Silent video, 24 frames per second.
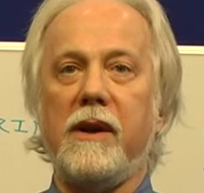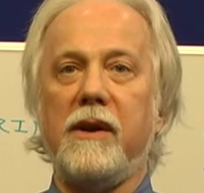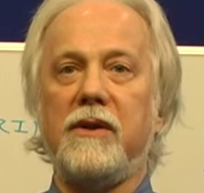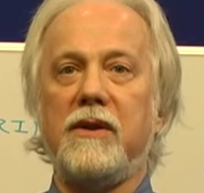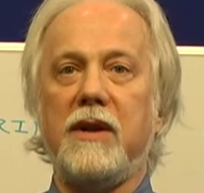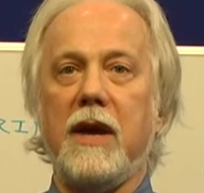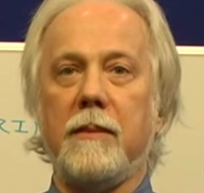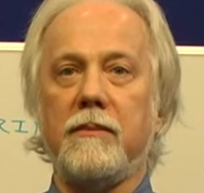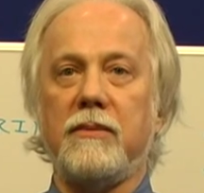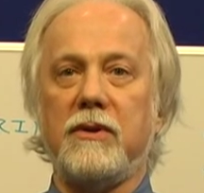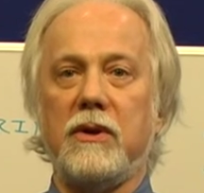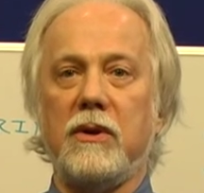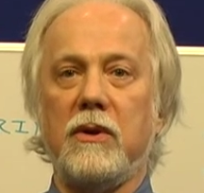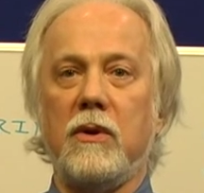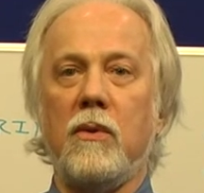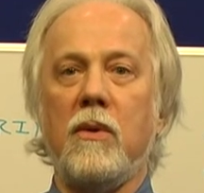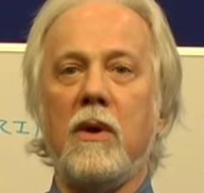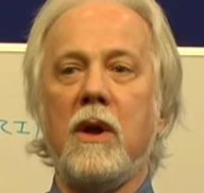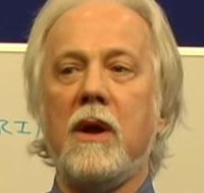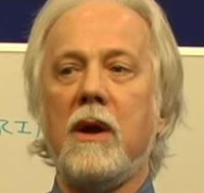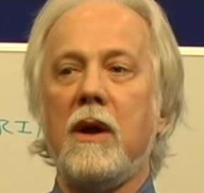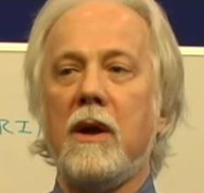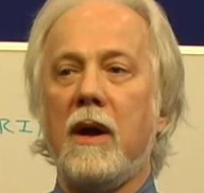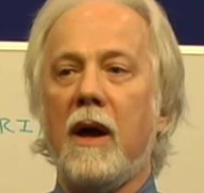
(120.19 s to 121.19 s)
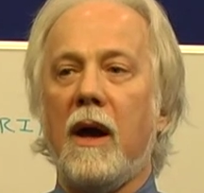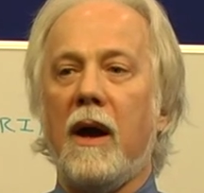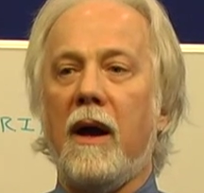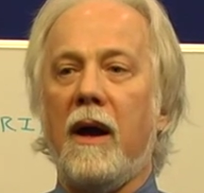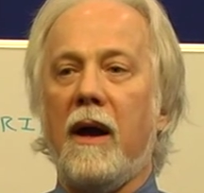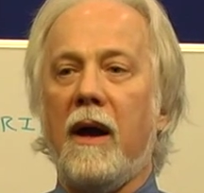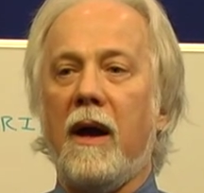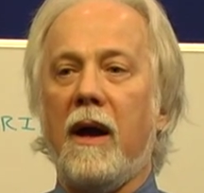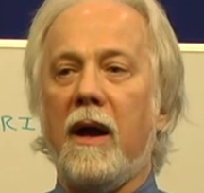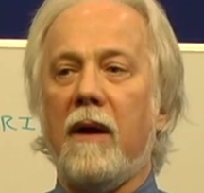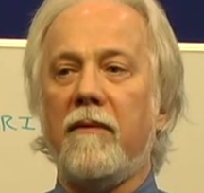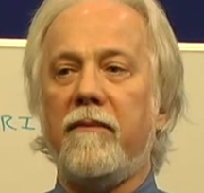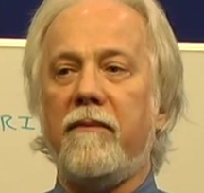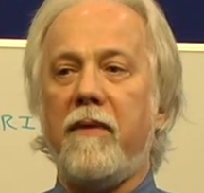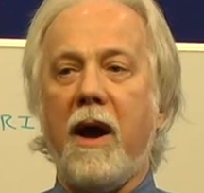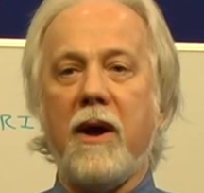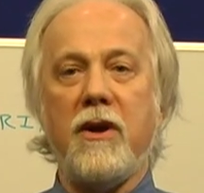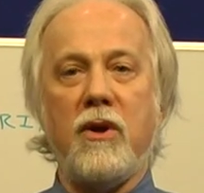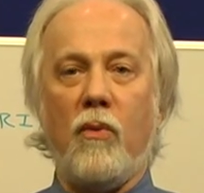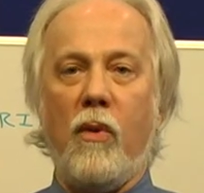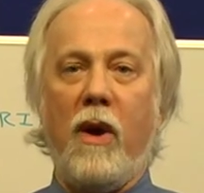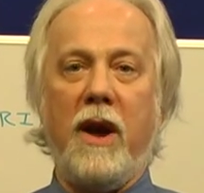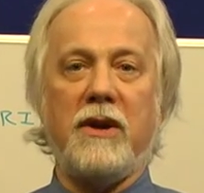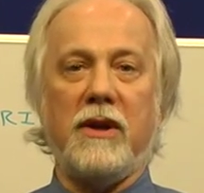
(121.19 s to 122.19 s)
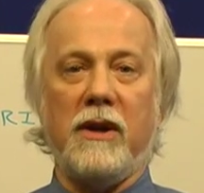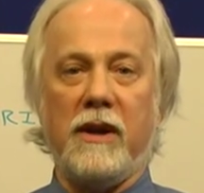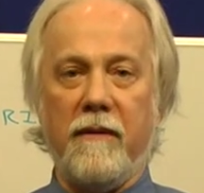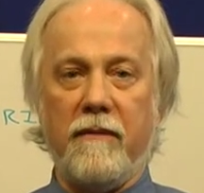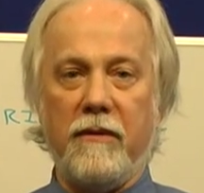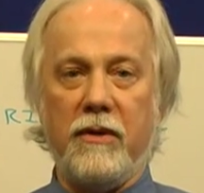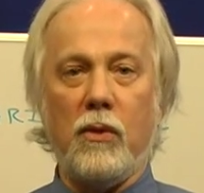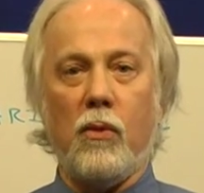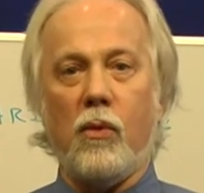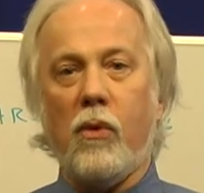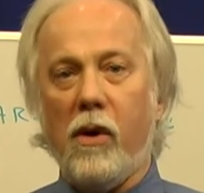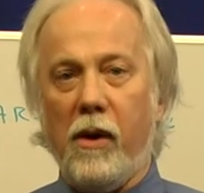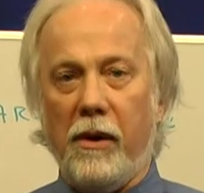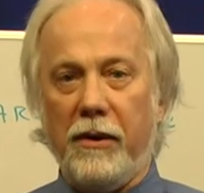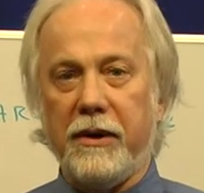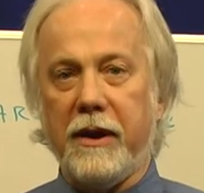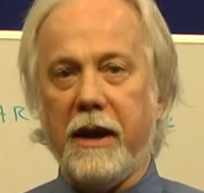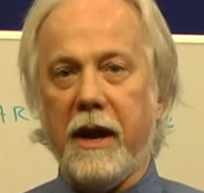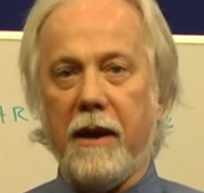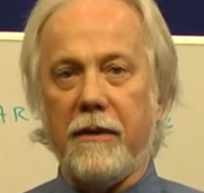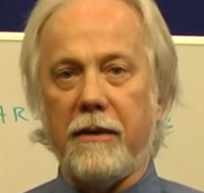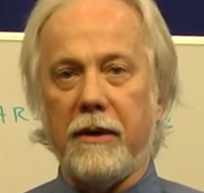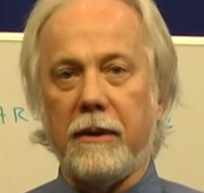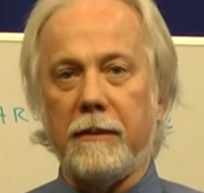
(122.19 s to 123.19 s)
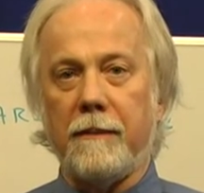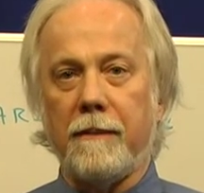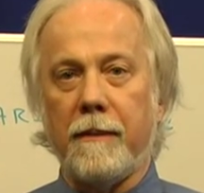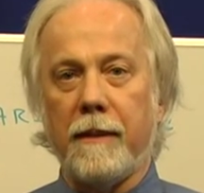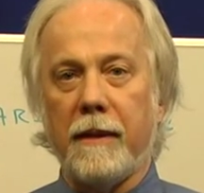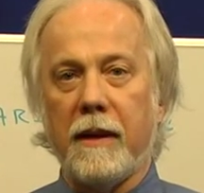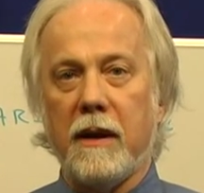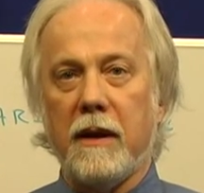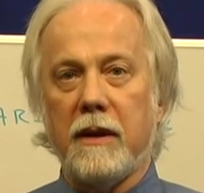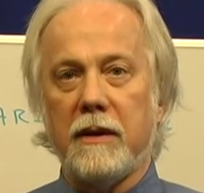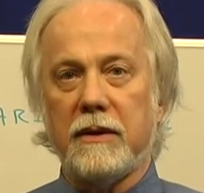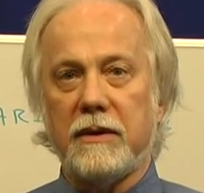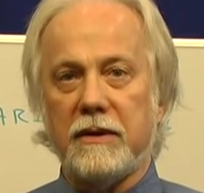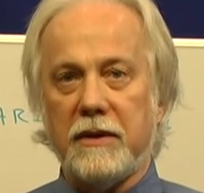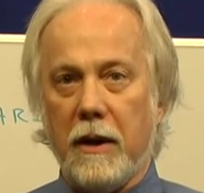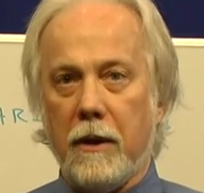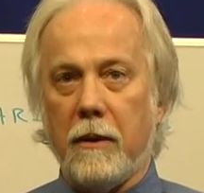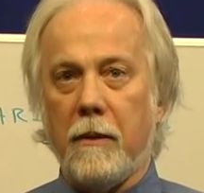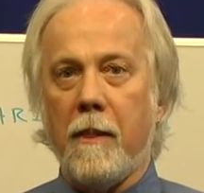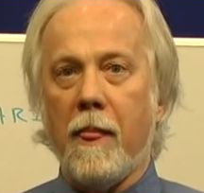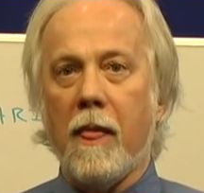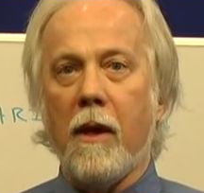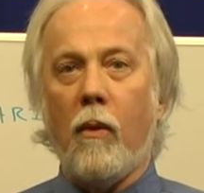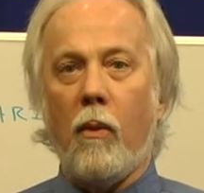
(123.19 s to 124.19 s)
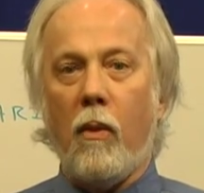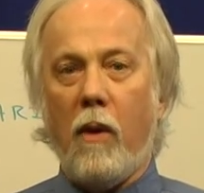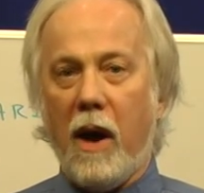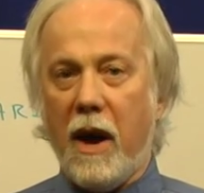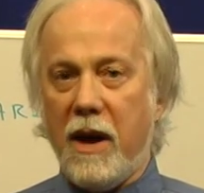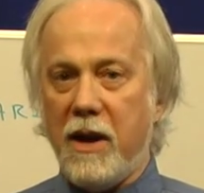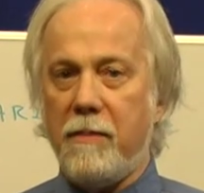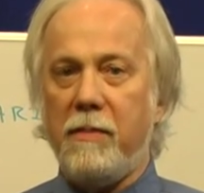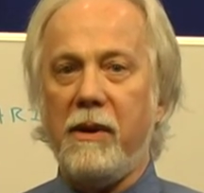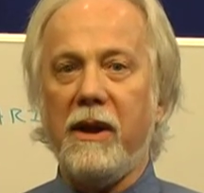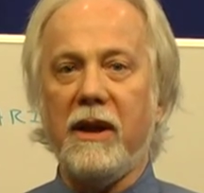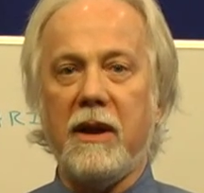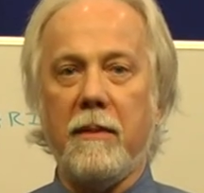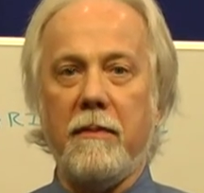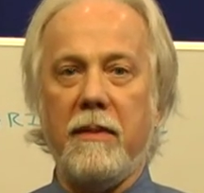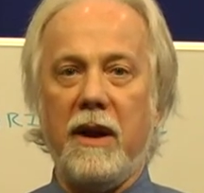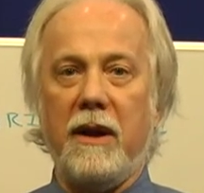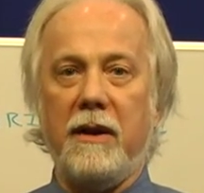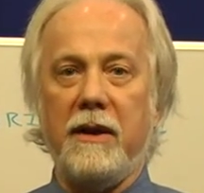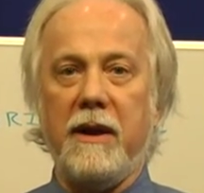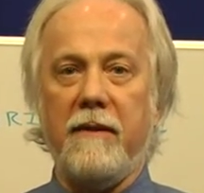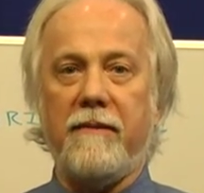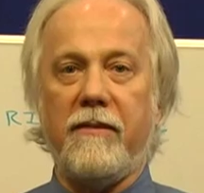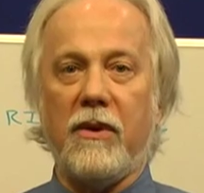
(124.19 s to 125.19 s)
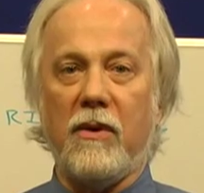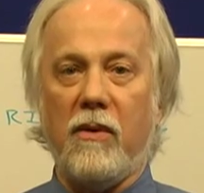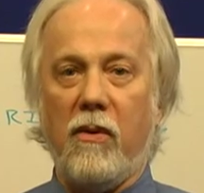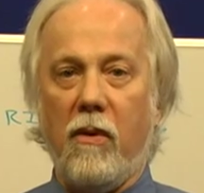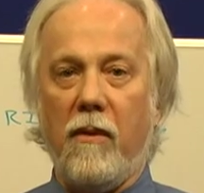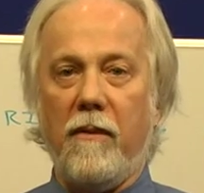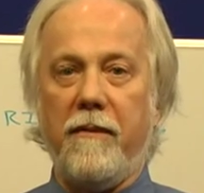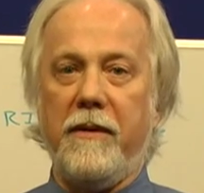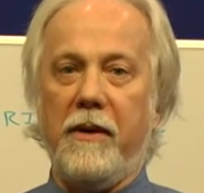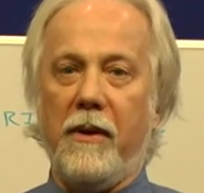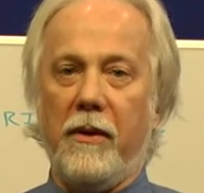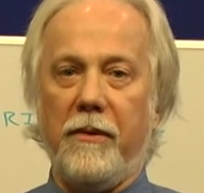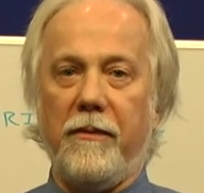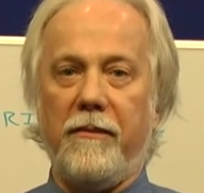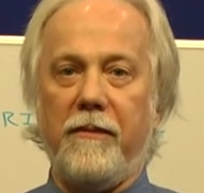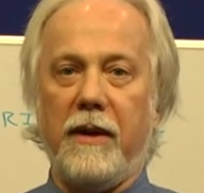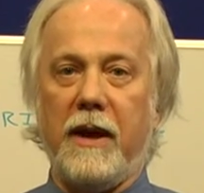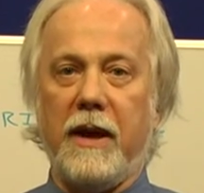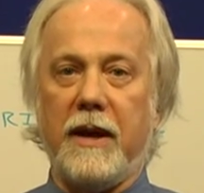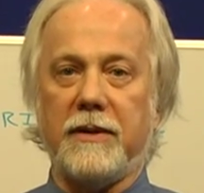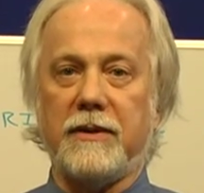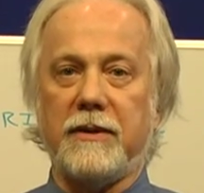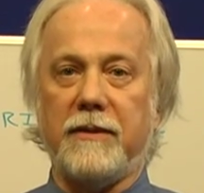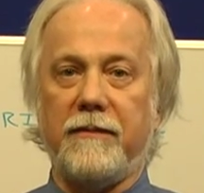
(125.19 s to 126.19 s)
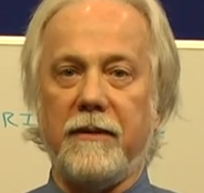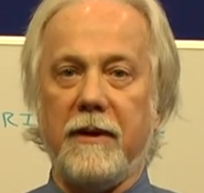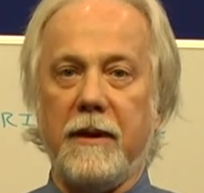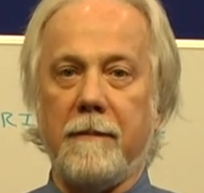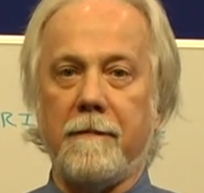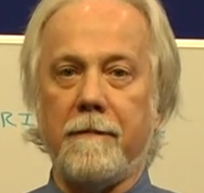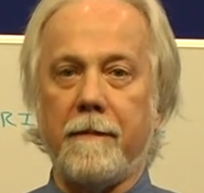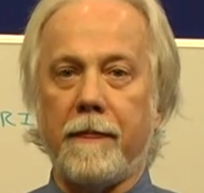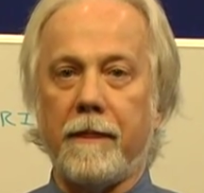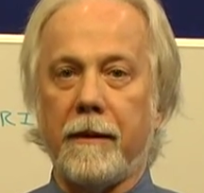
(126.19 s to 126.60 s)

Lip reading: attempt to find a way to live in the world together. So, wide applicability for the whole field of philosophy.